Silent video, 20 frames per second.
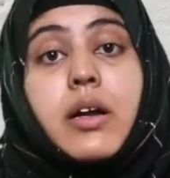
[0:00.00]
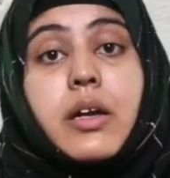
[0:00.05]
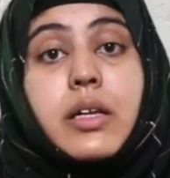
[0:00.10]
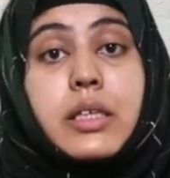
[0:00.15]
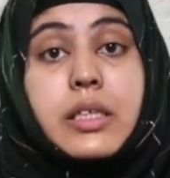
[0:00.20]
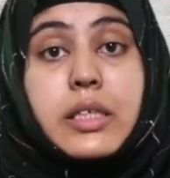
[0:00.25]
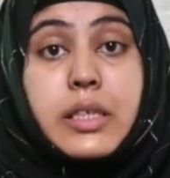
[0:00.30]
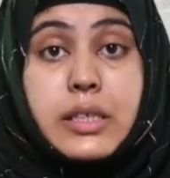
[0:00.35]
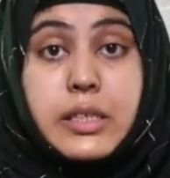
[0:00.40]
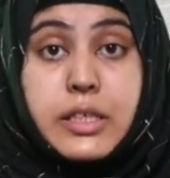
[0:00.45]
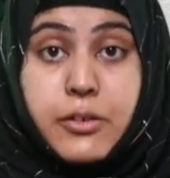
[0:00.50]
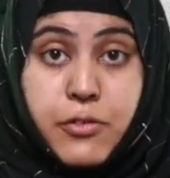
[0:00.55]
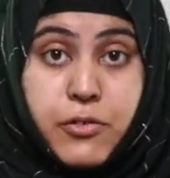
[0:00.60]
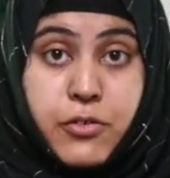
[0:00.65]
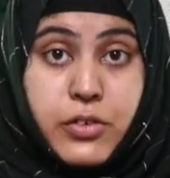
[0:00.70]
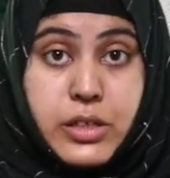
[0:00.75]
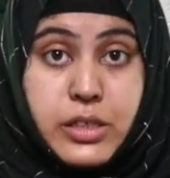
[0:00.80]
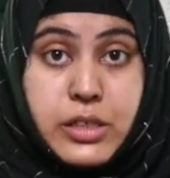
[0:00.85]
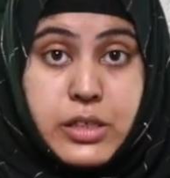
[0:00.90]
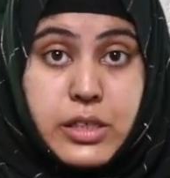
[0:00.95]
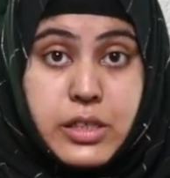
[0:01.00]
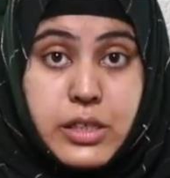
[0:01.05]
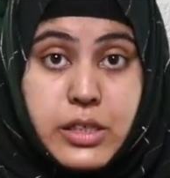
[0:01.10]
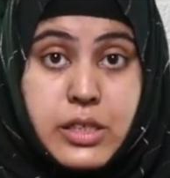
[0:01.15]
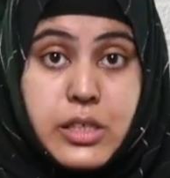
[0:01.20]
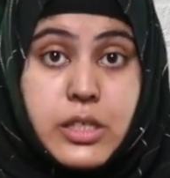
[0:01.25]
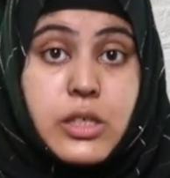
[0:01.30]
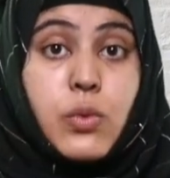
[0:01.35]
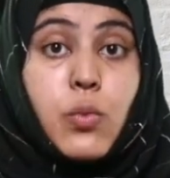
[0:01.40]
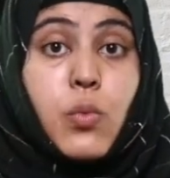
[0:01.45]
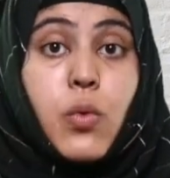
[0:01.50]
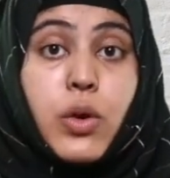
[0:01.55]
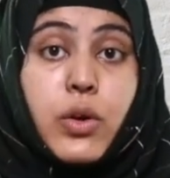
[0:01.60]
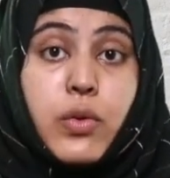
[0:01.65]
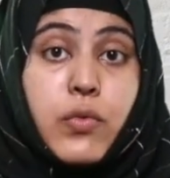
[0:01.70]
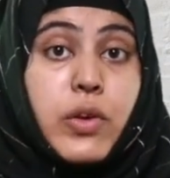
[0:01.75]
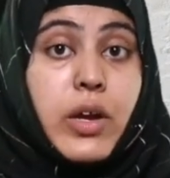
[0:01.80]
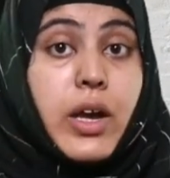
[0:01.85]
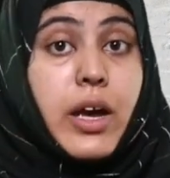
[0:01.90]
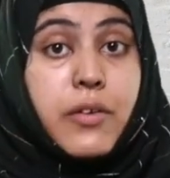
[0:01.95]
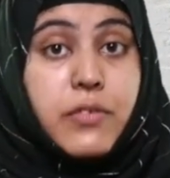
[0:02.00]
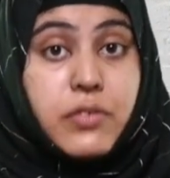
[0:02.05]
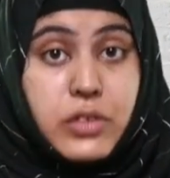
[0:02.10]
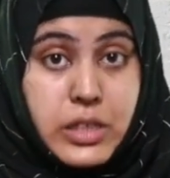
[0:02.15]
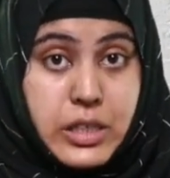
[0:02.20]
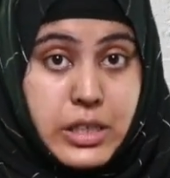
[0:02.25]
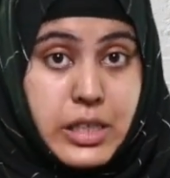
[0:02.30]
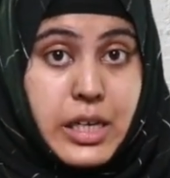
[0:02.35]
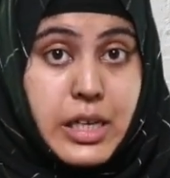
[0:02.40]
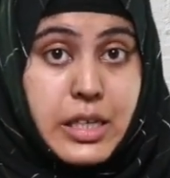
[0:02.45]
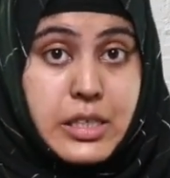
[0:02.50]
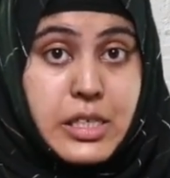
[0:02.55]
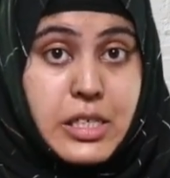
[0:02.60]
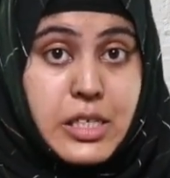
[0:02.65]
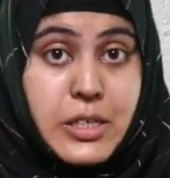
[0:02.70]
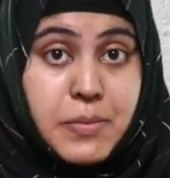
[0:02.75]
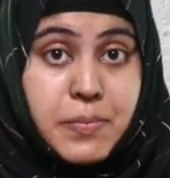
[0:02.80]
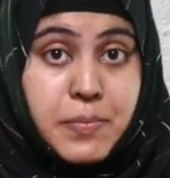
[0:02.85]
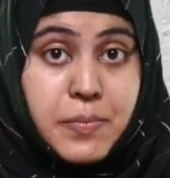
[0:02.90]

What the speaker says: the differences what we have discussed.